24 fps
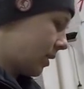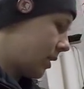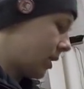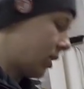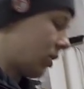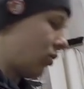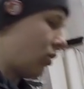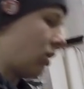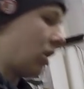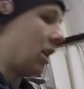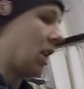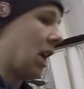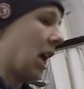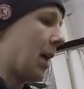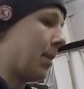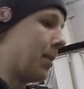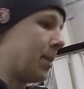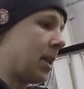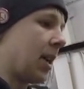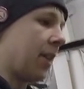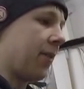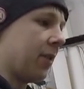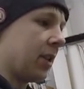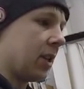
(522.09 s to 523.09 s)
to do any amp
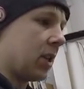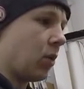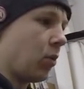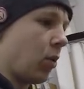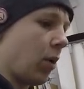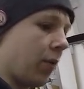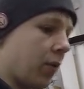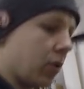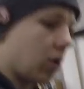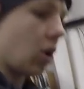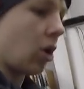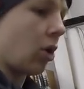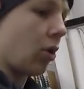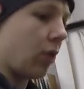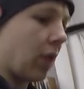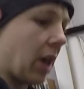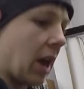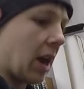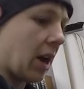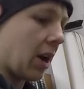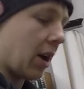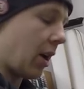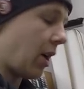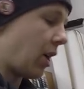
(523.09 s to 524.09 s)
stuff until I've got
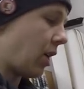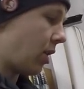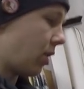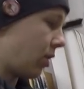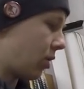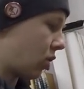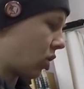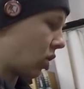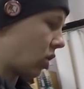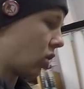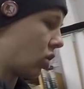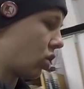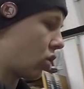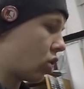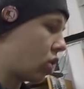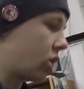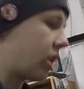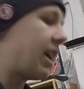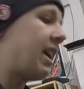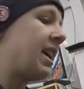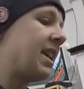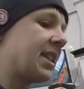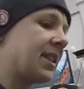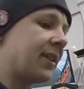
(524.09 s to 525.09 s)
that and I can
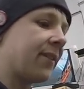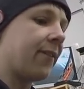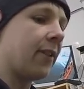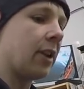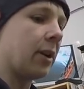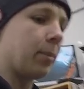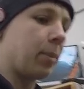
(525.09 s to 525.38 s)
test fit